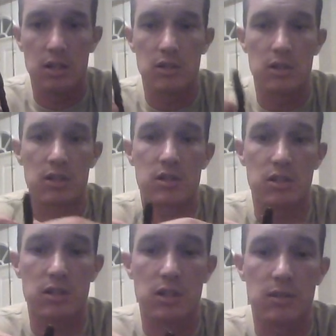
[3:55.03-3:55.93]
and your hook's
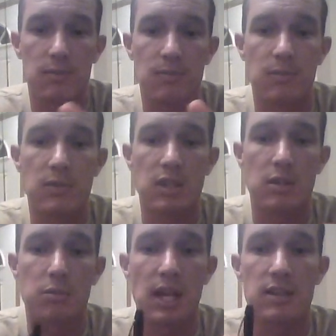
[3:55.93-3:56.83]
still good.
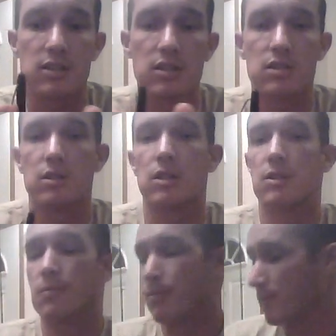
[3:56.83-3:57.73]
Plastic's still
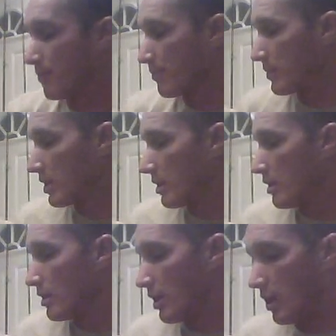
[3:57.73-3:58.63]
good.
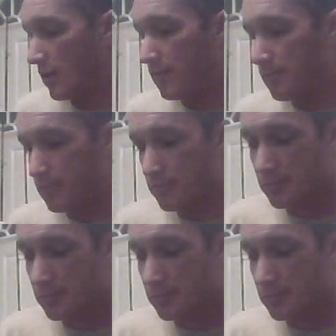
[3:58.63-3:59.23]
Now,